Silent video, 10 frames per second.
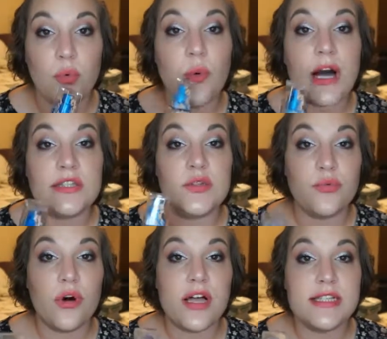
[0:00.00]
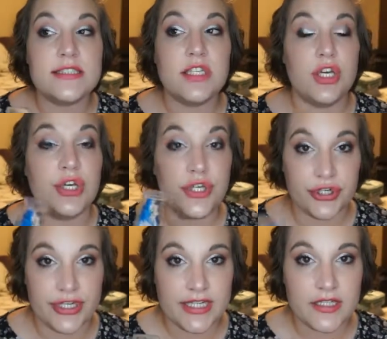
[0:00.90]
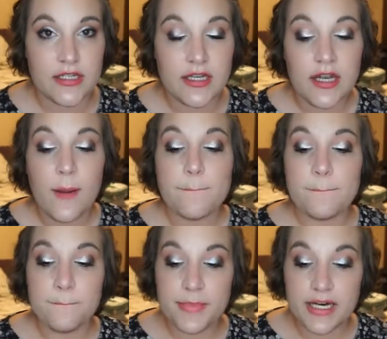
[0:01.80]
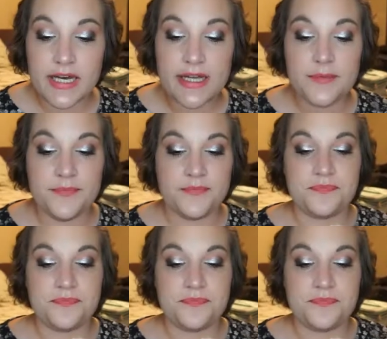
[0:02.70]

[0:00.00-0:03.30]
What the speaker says: while it was good, but